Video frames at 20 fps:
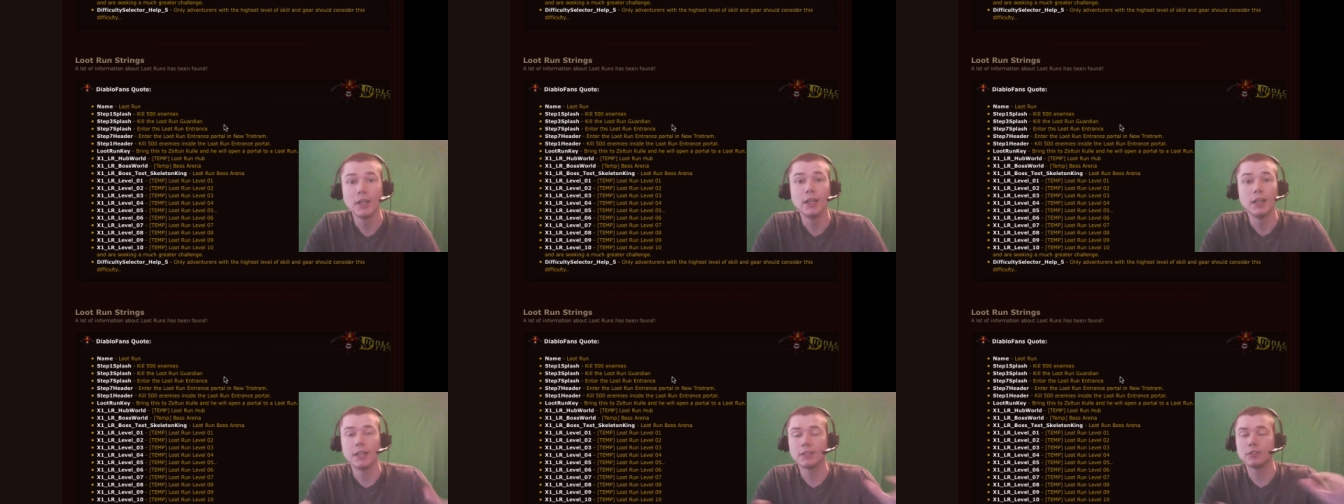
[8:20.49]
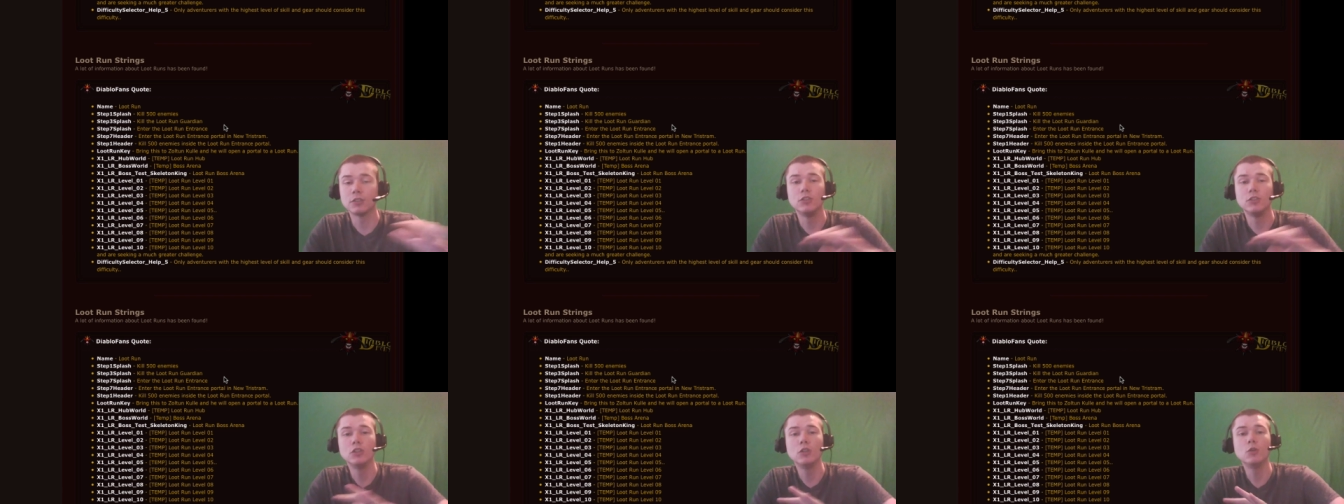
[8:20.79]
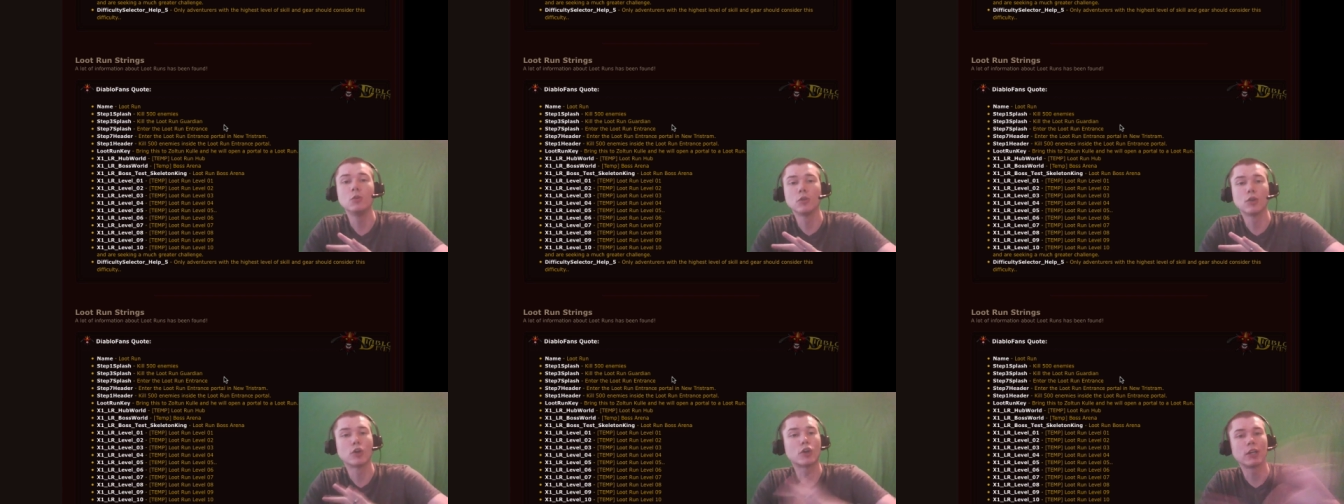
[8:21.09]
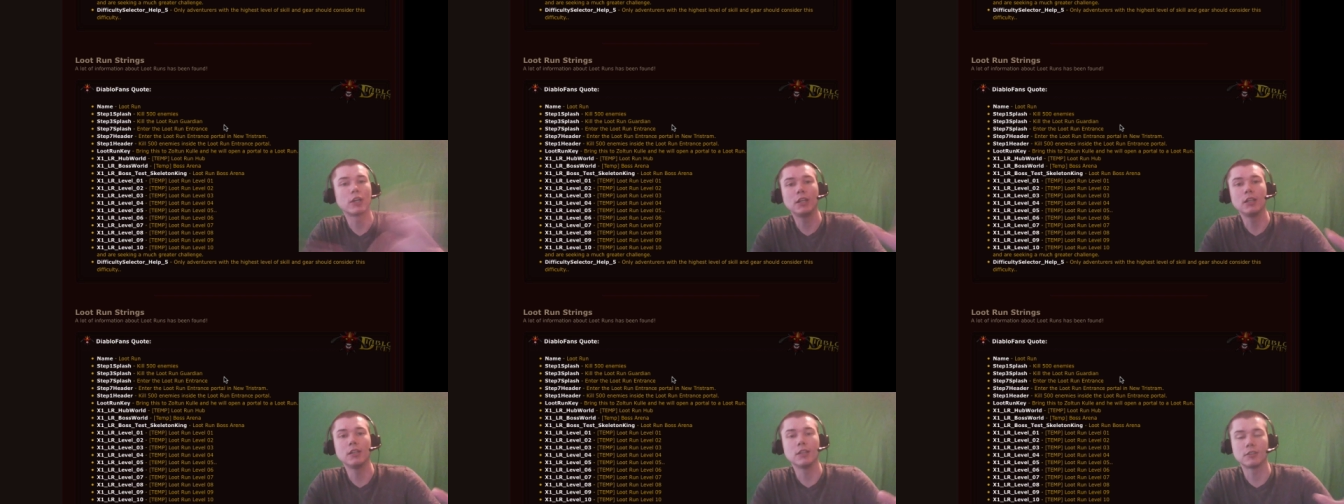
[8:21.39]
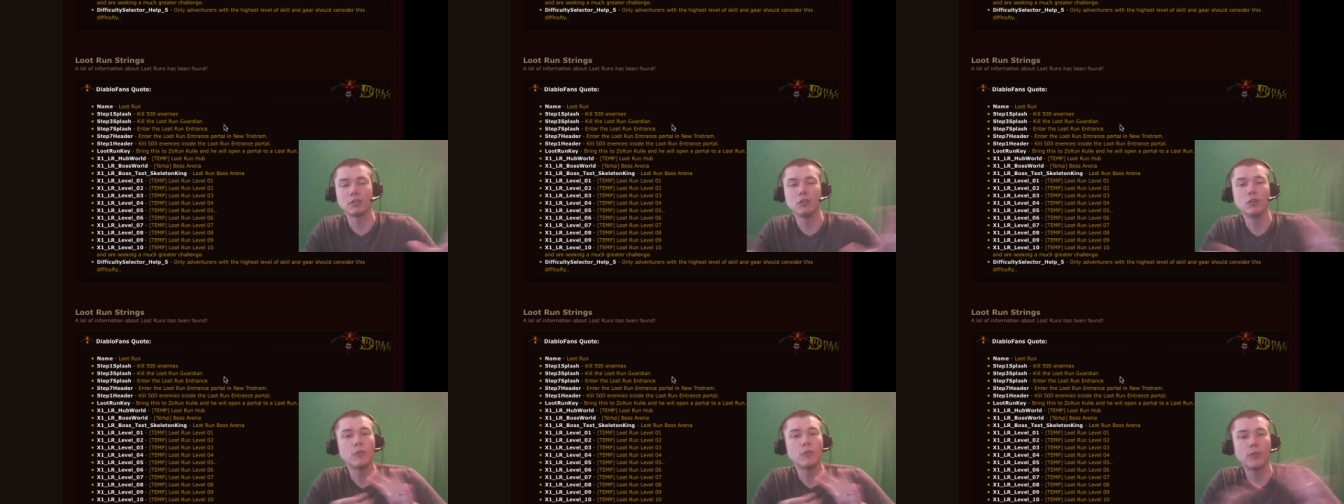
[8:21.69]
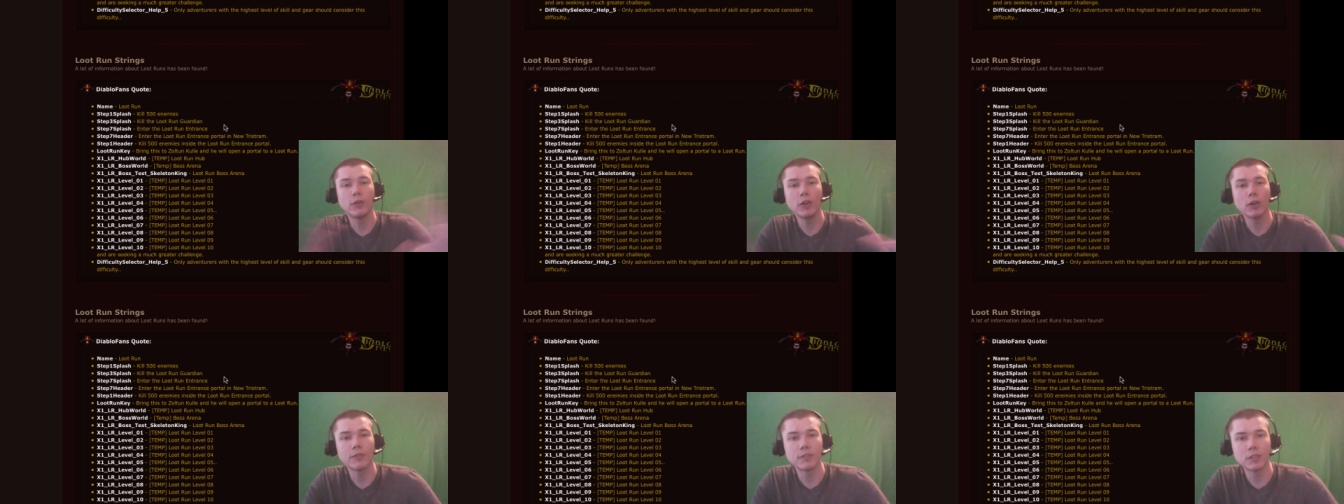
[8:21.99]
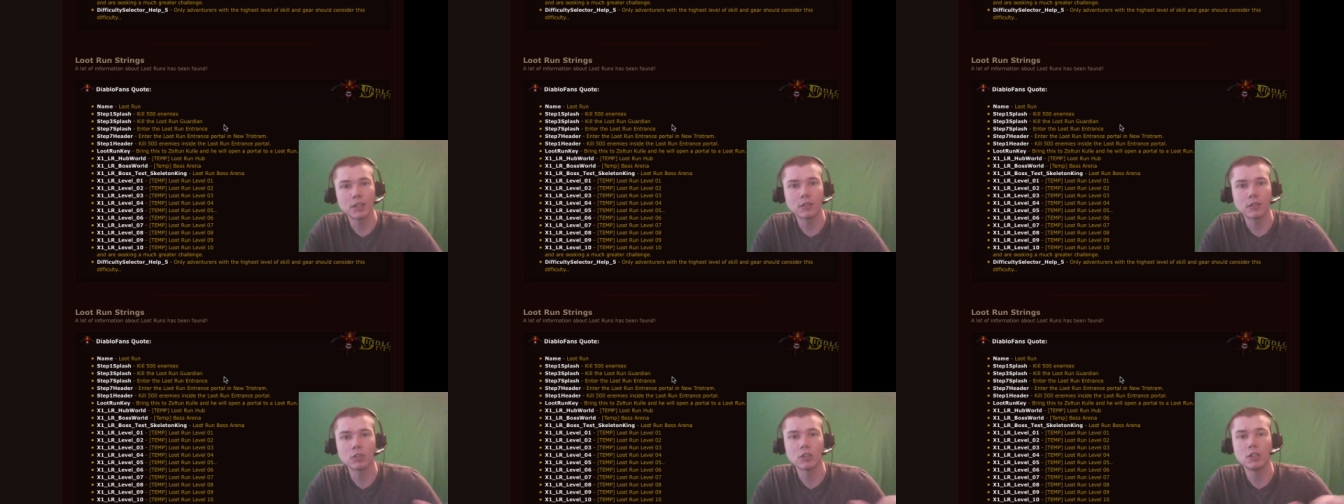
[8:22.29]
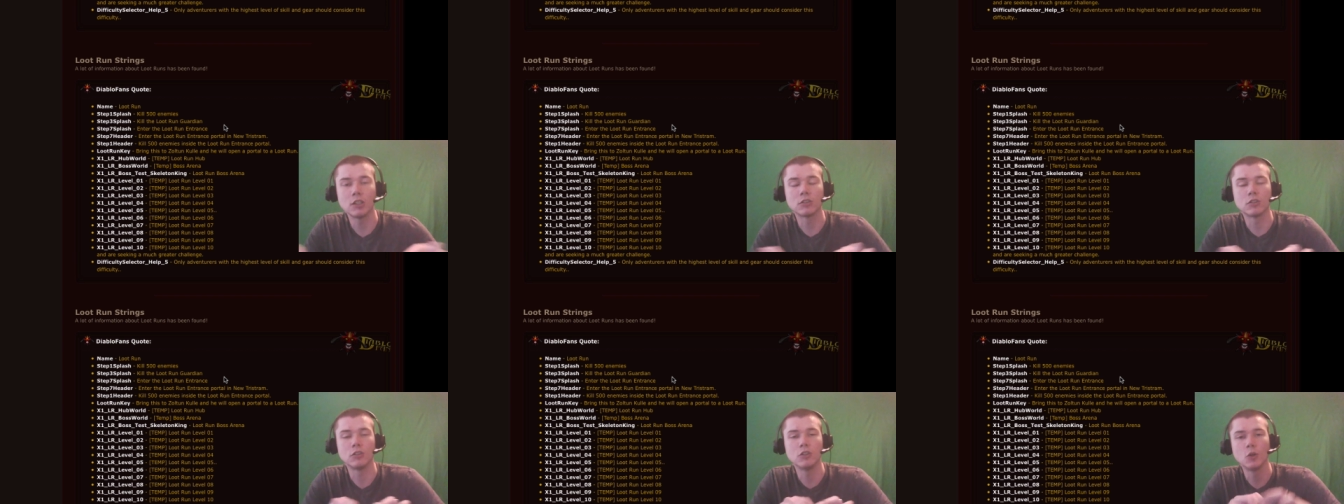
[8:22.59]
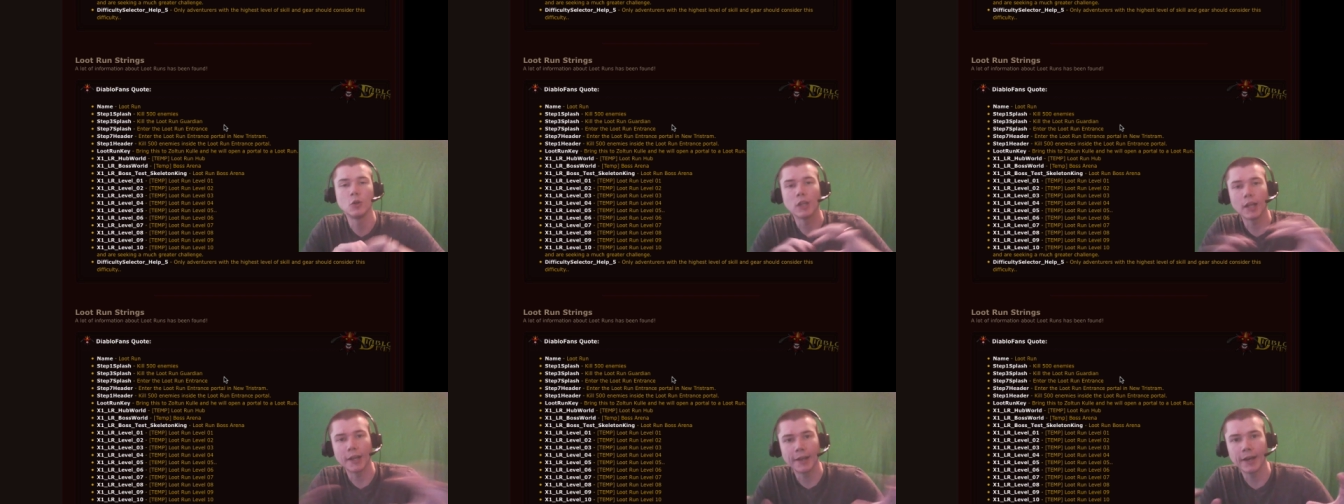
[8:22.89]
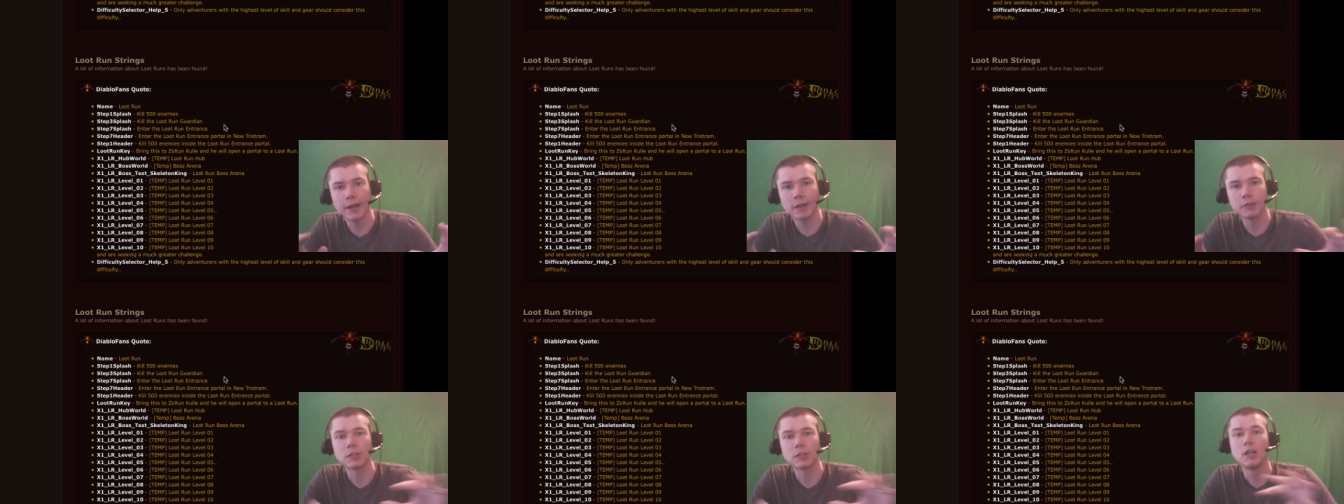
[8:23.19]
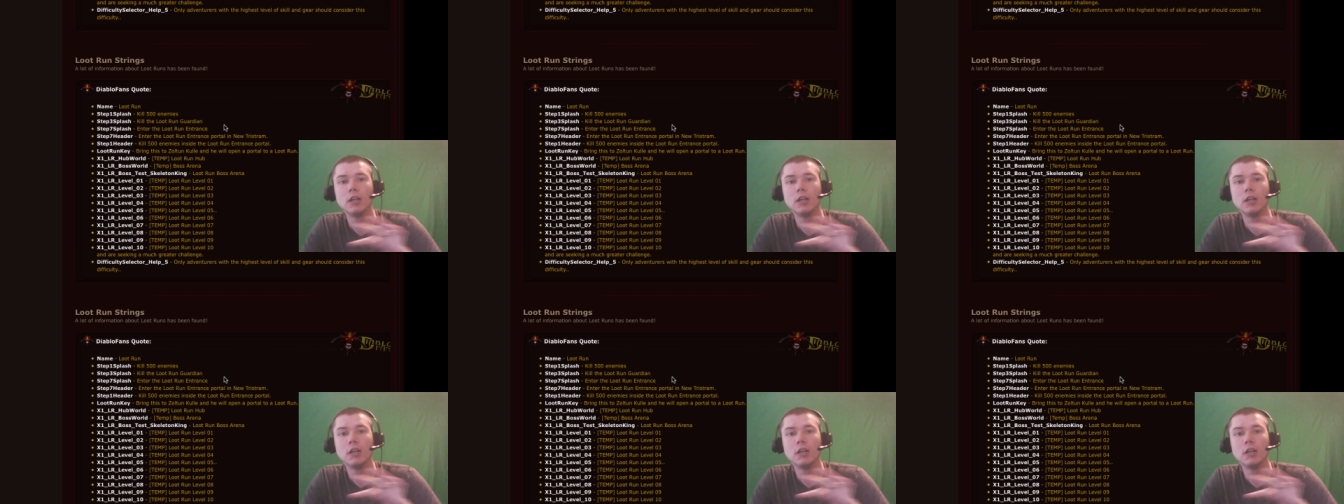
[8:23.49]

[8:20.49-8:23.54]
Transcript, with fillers: it's a new looking, it's a new feel of the dungeon, it's a new layout,